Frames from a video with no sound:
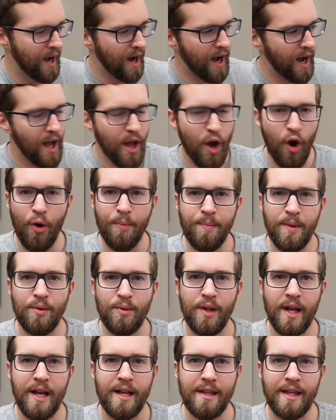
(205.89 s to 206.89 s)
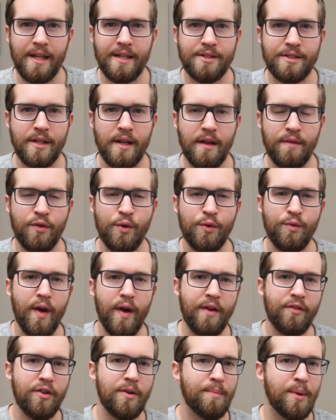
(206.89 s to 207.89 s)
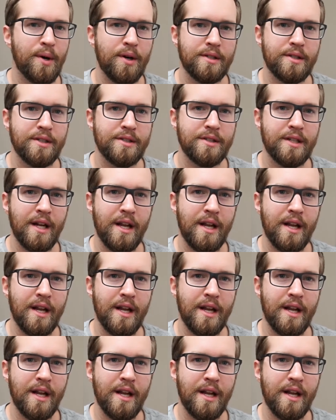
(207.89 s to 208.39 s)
I hope you like this. If you've ever purchased